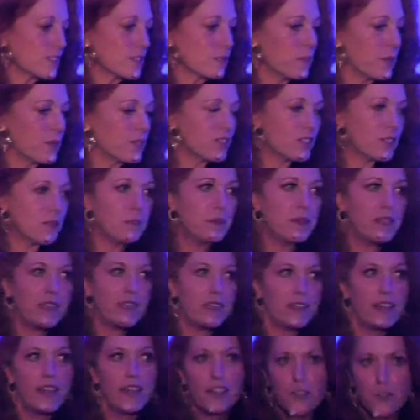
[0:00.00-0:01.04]
supposed to
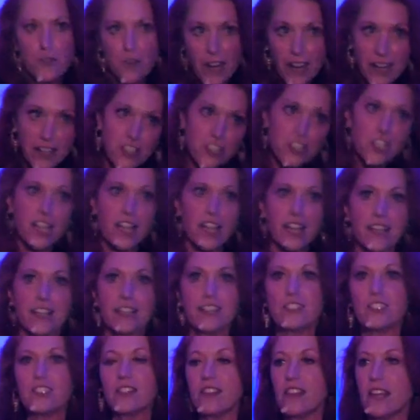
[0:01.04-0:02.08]
be
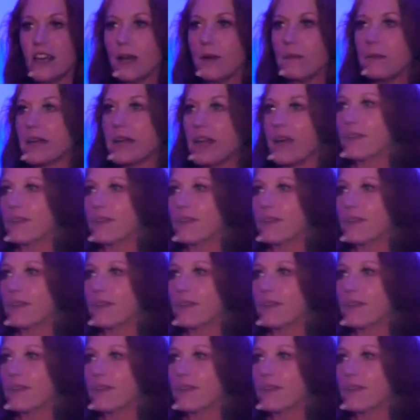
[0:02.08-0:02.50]
ingratiated to them and